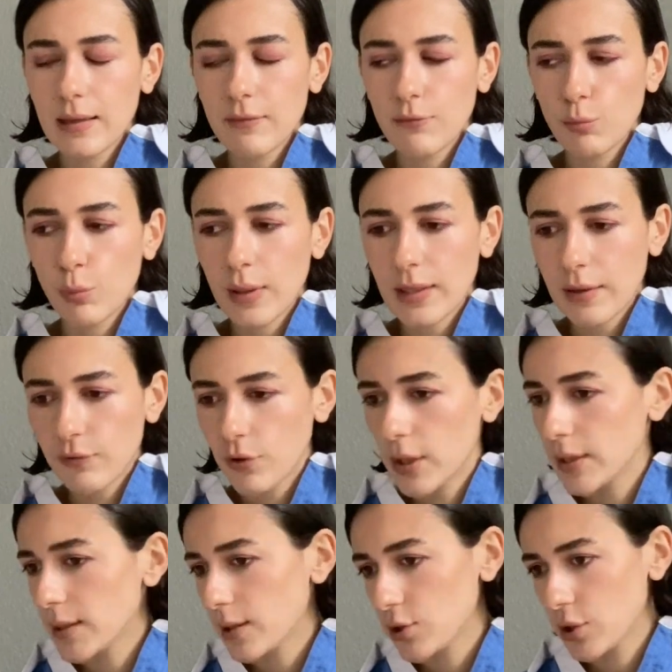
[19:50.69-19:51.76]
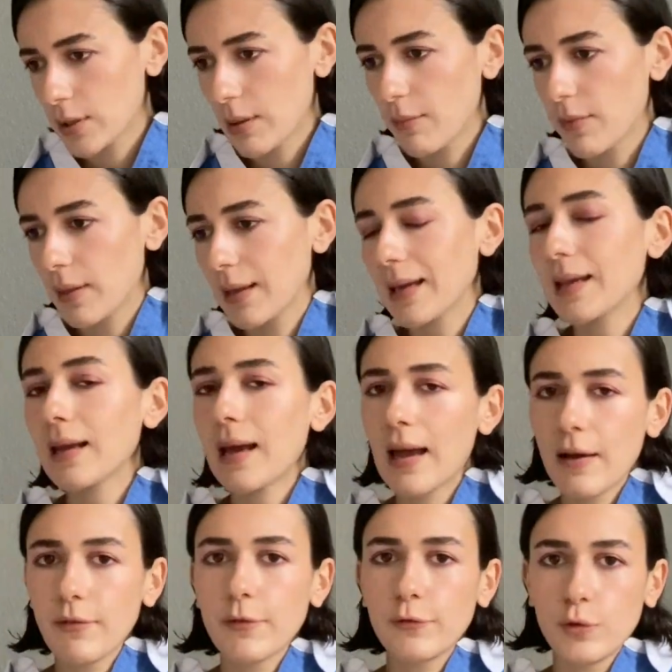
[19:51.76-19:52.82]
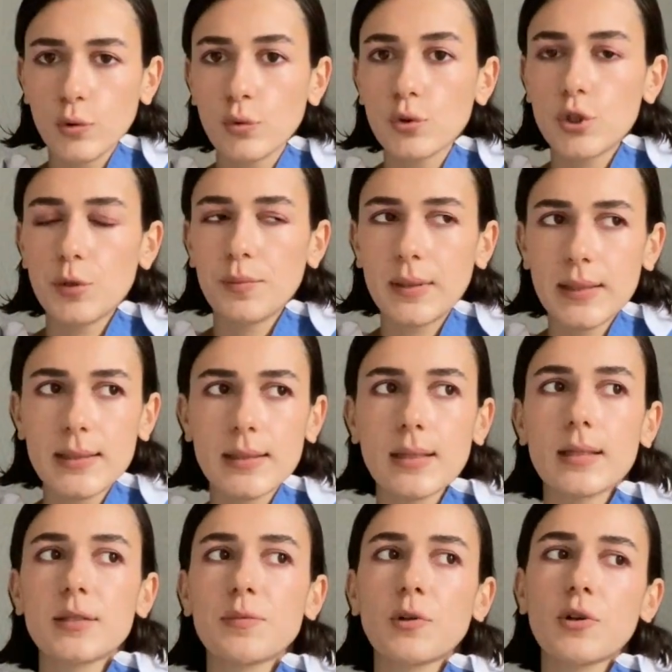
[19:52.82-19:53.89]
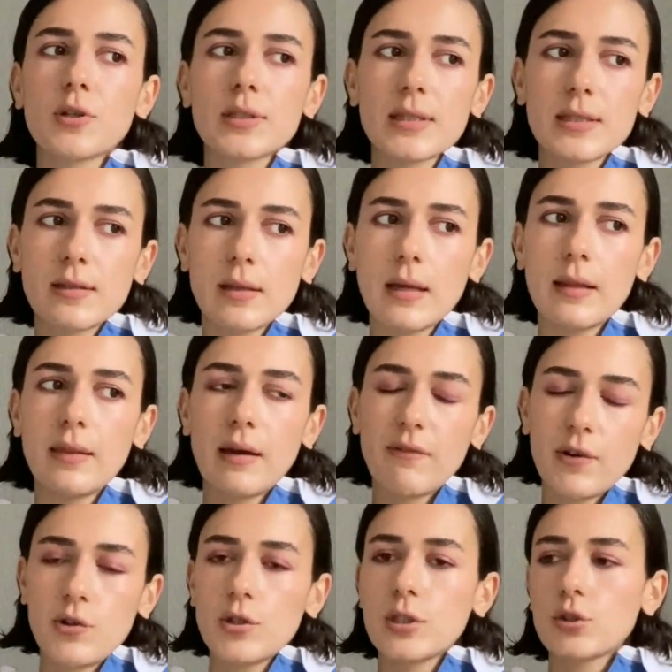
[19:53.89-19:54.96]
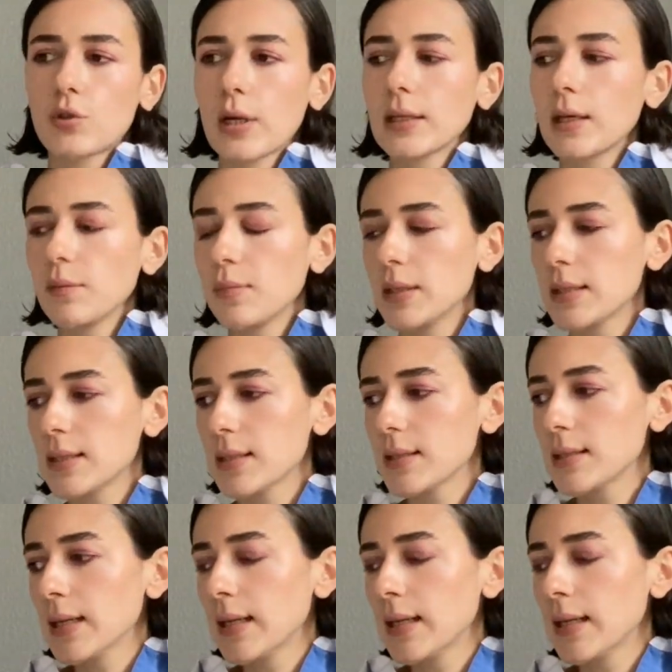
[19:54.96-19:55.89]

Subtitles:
whenever I touch something, and I have a few Gucci pieces because they're very striking pieces,